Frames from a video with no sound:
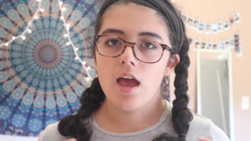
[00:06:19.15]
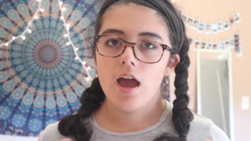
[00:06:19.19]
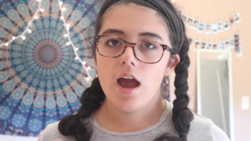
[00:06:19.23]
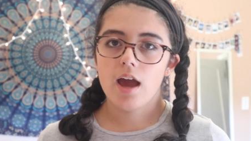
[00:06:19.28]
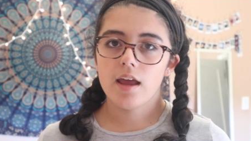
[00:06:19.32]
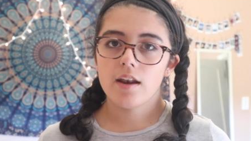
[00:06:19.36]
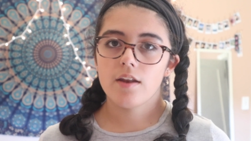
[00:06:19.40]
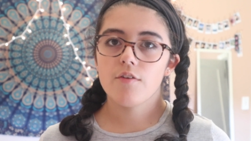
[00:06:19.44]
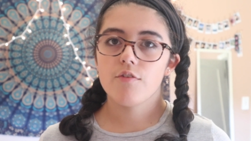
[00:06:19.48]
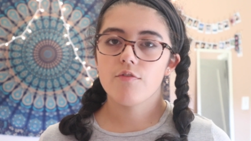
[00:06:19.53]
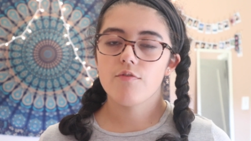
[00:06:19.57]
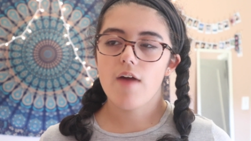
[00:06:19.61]

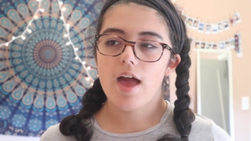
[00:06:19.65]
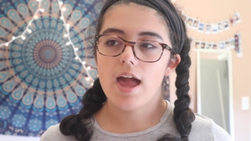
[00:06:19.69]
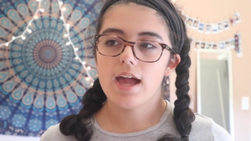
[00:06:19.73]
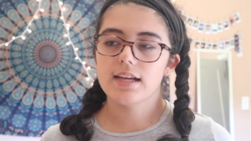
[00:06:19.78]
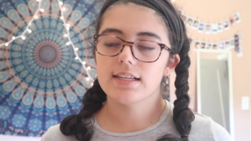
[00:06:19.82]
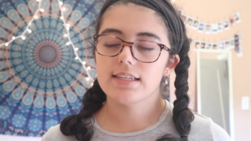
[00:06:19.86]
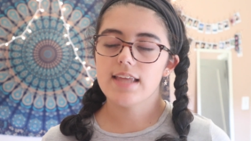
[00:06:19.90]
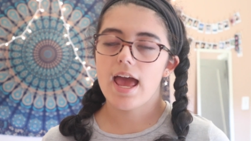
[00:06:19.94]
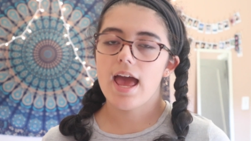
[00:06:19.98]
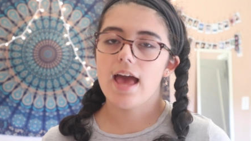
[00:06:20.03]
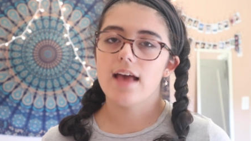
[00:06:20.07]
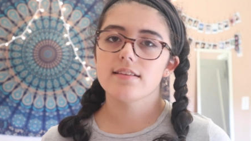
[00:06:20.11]
an
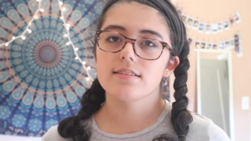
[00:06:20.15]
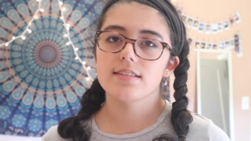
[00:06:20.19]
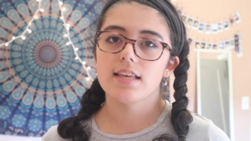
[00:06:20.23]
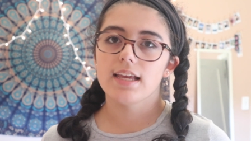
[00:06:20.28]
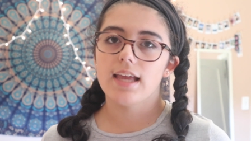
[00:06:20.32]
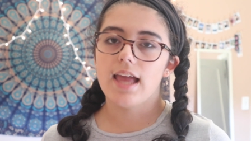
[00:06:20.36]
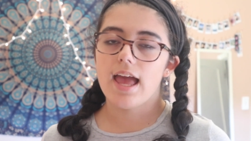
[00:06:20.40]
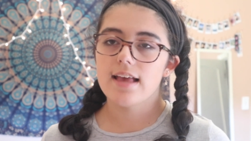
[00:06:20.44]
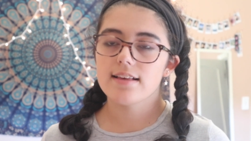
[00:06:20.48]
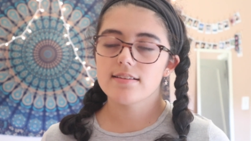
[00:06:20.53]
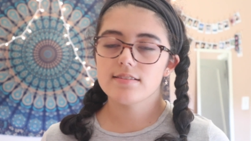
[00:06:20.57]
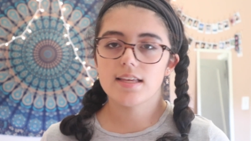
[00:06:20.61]
effect as
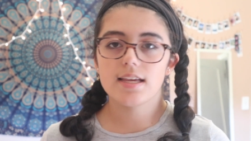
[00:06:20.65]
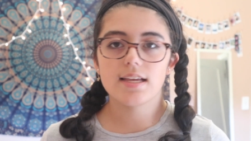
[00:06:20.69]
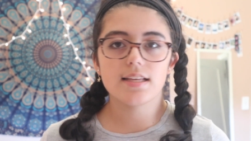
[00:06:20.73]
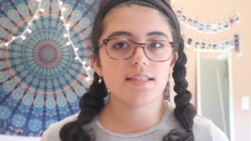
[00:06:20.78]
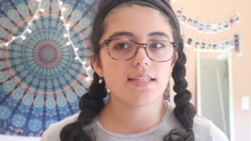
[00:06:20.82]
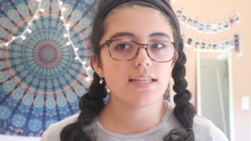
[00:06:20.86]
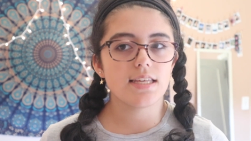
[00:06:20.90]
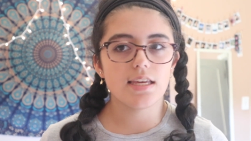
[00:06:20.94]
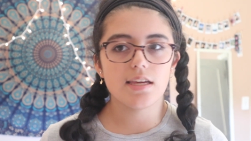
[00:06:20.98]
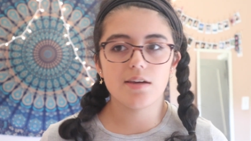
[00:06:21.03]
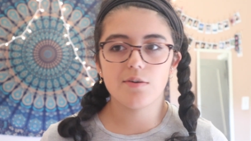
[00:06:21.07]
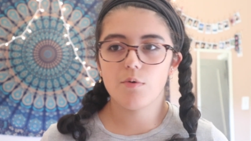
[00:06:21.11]
like
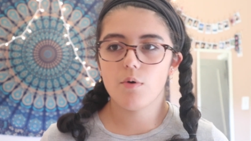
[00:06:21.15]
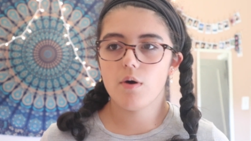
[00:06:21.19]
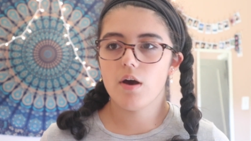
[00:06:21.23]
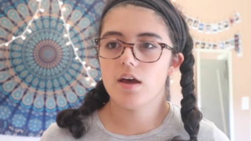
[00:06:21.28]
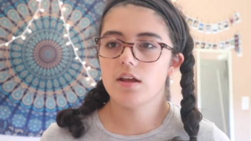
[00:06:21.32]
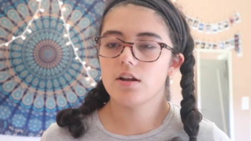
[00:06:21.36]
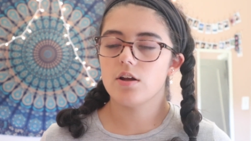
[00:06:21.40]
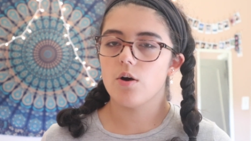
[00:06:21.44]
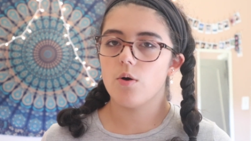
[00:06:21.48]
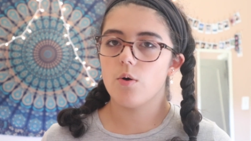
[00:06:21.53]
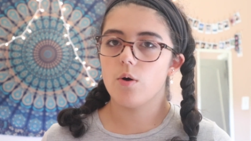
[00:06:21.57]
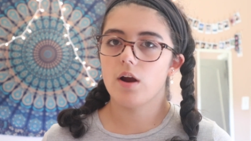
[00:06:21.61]
SAT
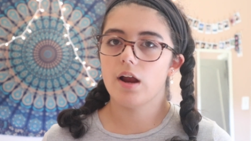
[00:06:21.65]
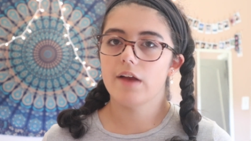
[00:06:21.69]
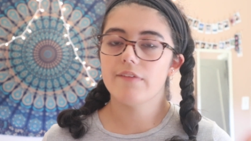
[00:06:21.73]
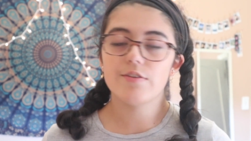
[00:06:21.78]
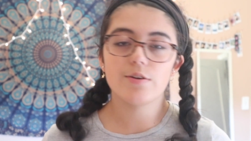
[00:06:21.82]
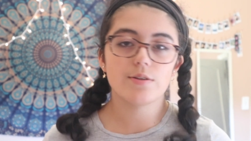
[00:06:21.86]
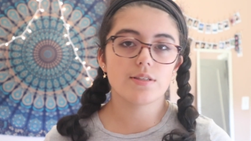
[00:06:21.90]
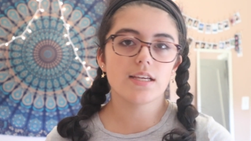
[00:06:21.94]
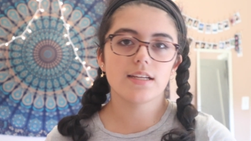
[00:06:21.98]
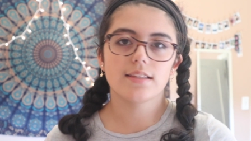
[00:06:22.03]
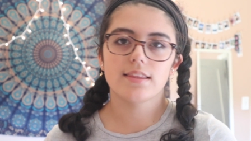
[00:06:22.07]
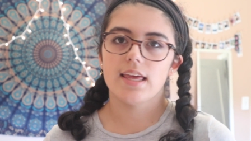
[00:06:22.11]
would or if
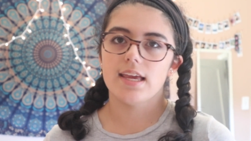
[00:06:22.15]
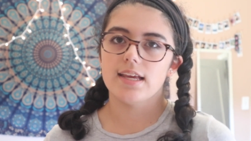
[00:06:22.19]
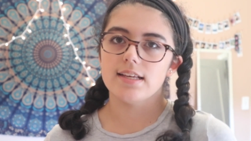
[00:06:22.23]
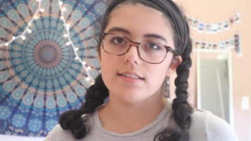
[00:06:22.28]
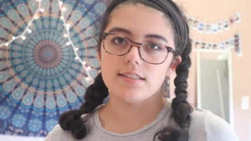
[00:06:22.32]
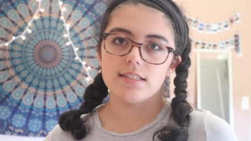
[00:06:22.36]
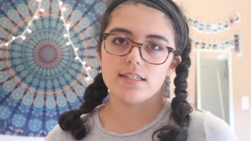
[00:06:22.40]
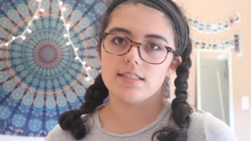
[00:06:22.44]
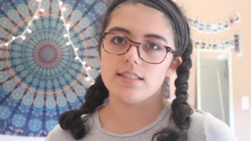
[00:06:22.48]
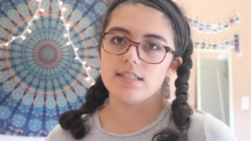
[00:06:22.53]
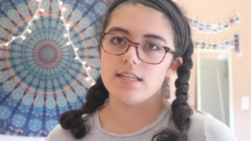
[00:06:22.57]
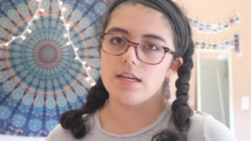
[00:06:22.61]
you take the
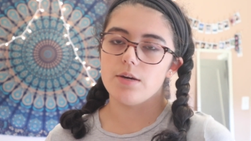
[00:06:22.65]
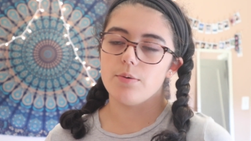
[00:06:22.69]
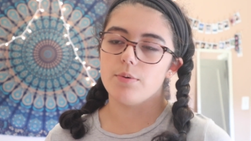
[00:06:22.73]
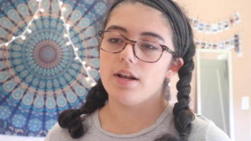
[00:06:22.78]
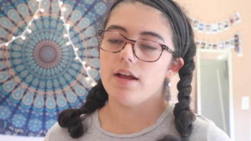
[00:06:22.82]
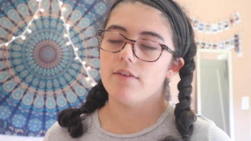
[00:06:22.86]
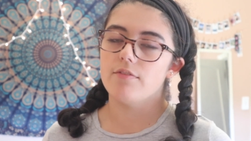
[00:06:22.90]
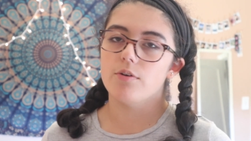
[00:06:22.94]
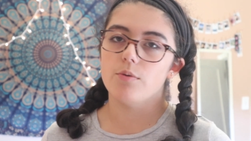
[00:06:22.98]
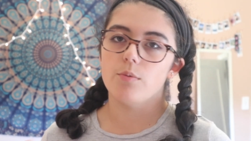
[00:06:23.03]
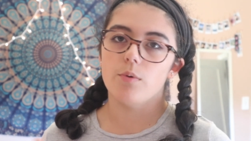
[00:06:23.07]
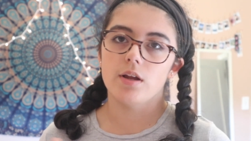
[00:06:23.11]
ACT,
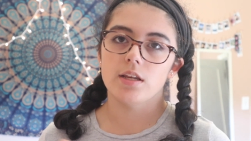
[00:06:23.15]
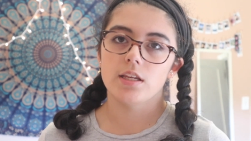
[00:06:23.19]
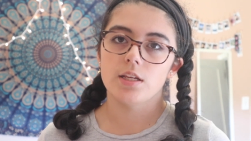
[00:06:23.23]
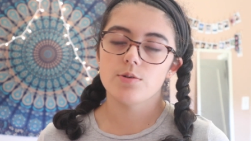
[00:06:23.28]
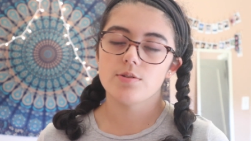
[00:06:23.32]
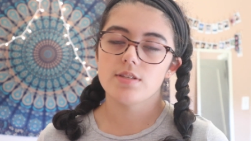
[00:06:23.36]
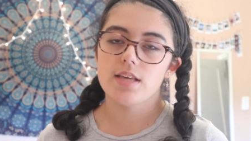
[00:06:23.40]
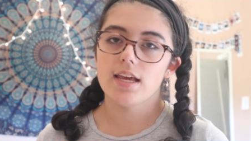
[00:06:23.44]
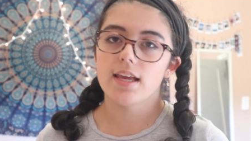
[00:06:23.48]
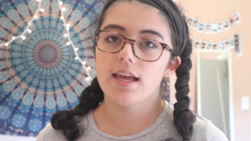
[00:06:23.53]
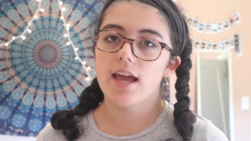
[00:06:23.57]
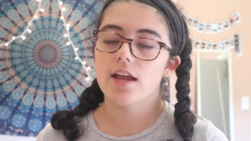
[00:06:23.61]
whatever one you
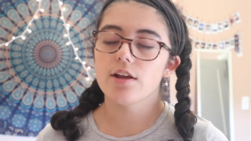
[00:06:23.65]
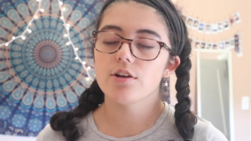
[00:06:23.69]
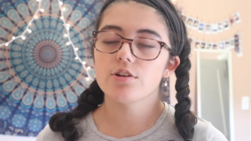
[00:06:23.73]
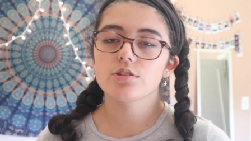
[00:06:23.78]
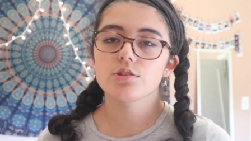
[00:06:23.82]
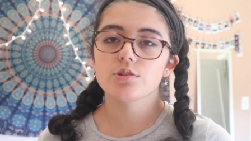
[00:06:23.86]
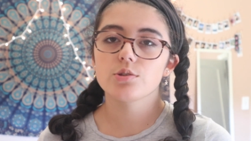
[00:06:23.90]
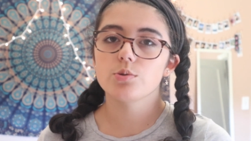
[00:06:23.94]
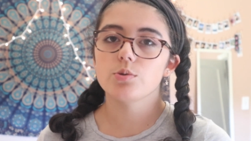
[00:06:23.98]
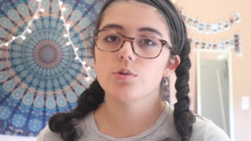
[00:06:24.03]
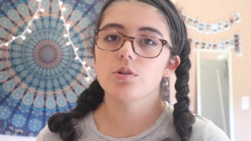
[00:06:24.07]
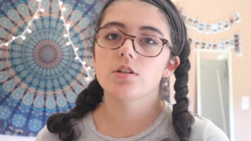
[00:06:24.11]
take at your
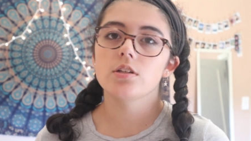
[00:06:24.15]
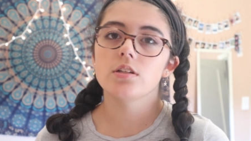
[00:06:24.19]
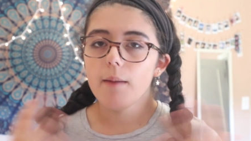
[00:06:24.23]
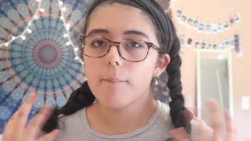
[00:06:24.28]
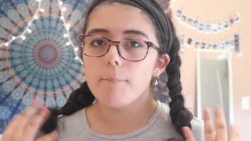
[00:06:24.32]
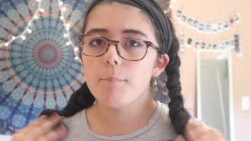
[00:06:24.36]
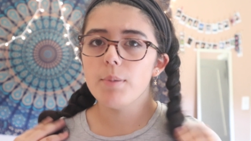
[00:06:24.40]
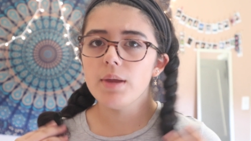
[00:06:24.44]
school.